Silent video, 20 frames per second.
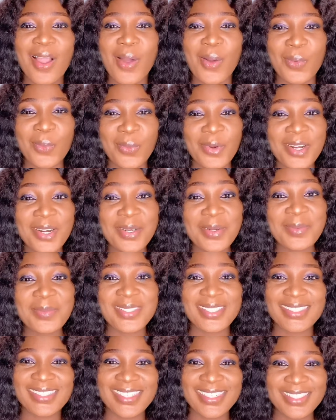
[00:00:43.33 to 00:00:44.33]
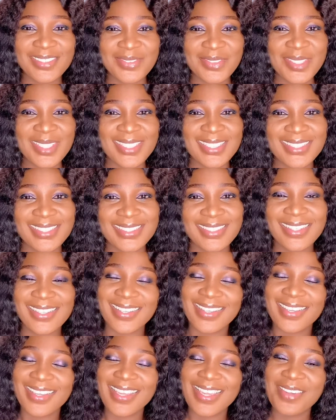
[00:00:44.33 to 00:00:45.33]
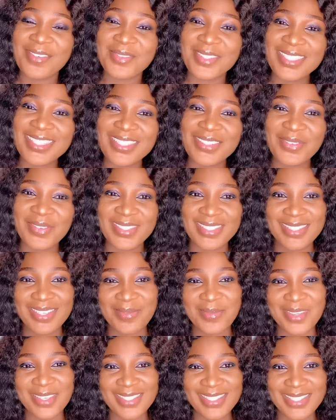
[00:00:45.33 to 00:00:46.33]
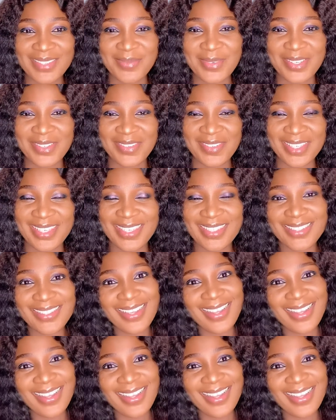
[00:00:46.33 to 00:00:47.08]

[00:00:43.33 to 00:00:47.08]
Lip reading: Welcome to Neneverse. If this is the first time you're seeing my face,